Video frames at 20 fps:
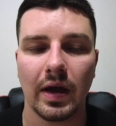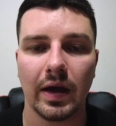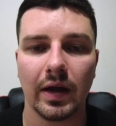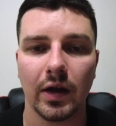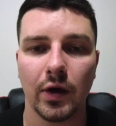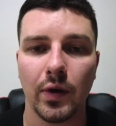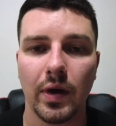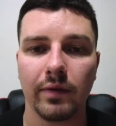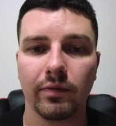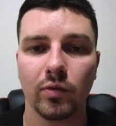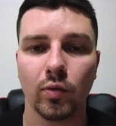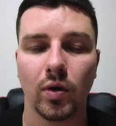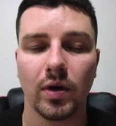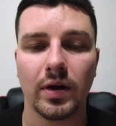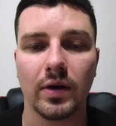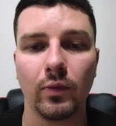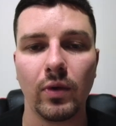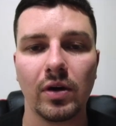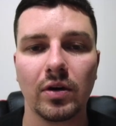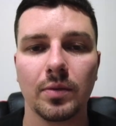Hello everyone,
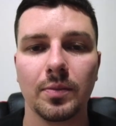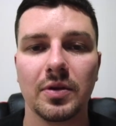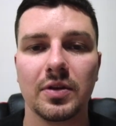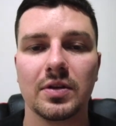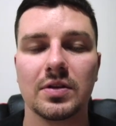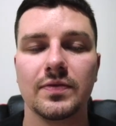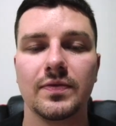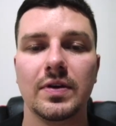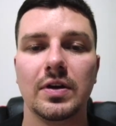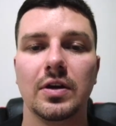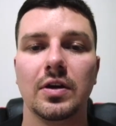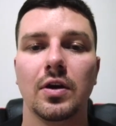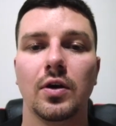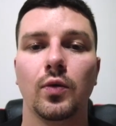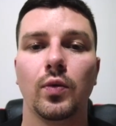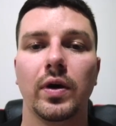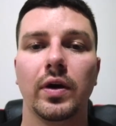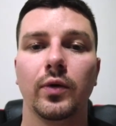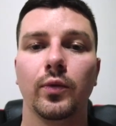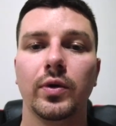and welcome to this video
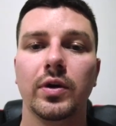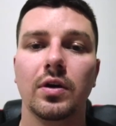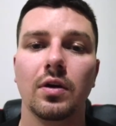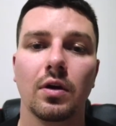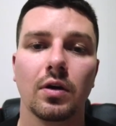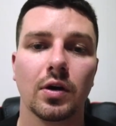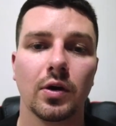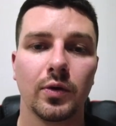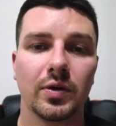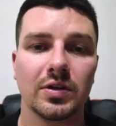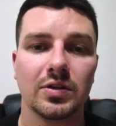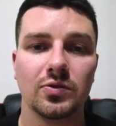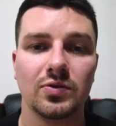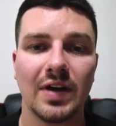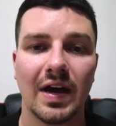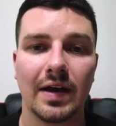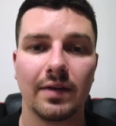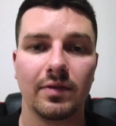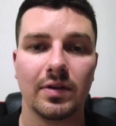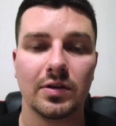where we are going to
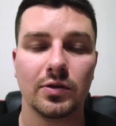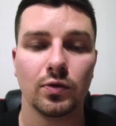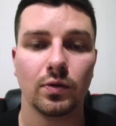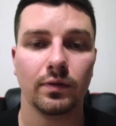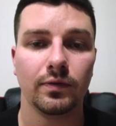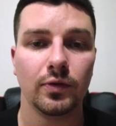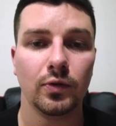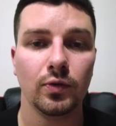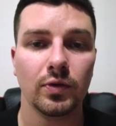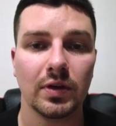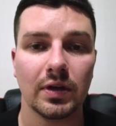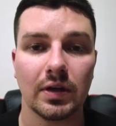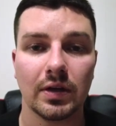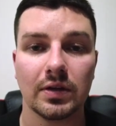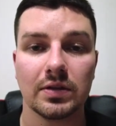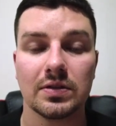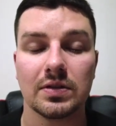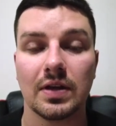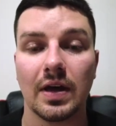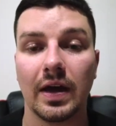dive into a few
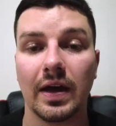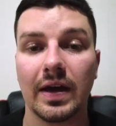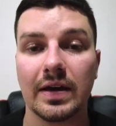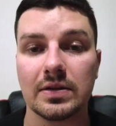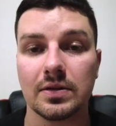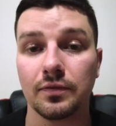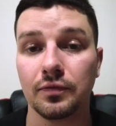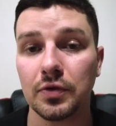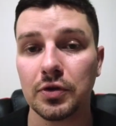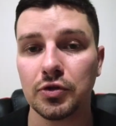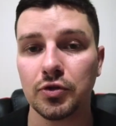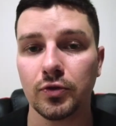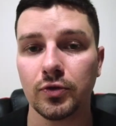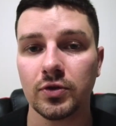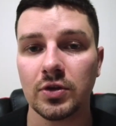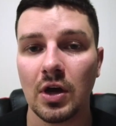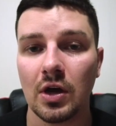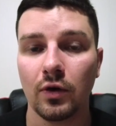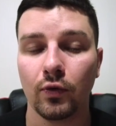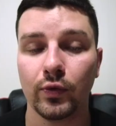things that as
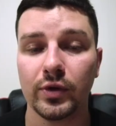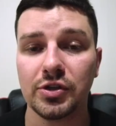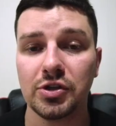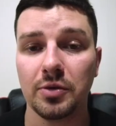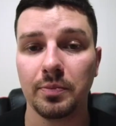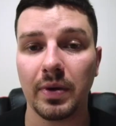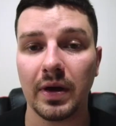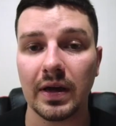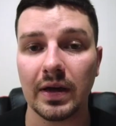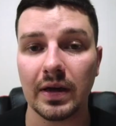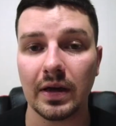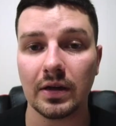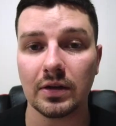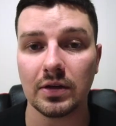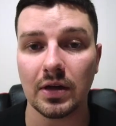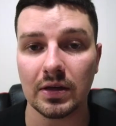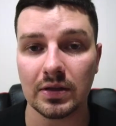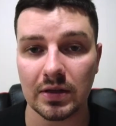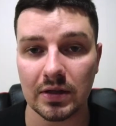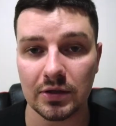officials we should pay
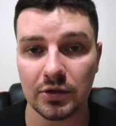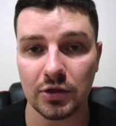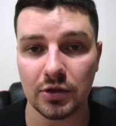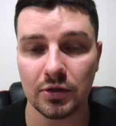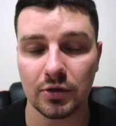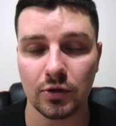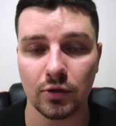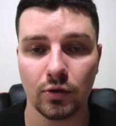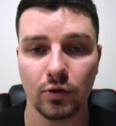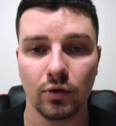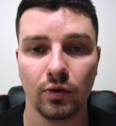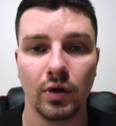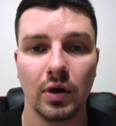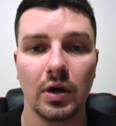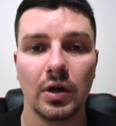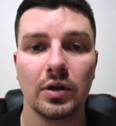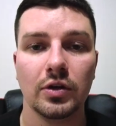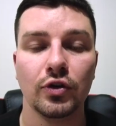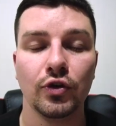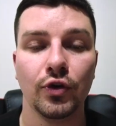attention to
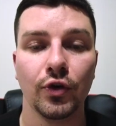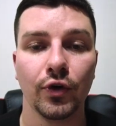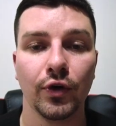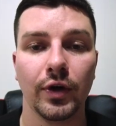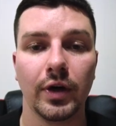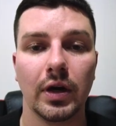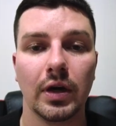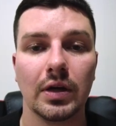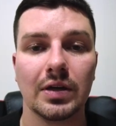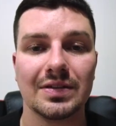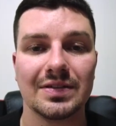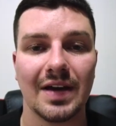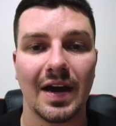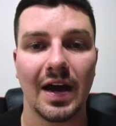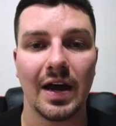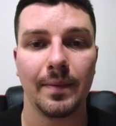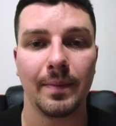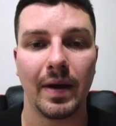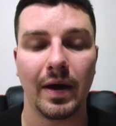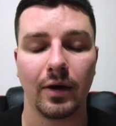during
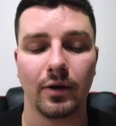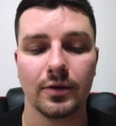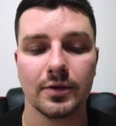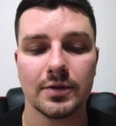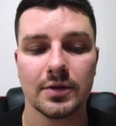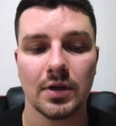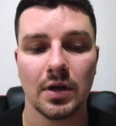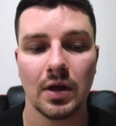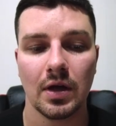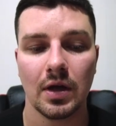timeouts.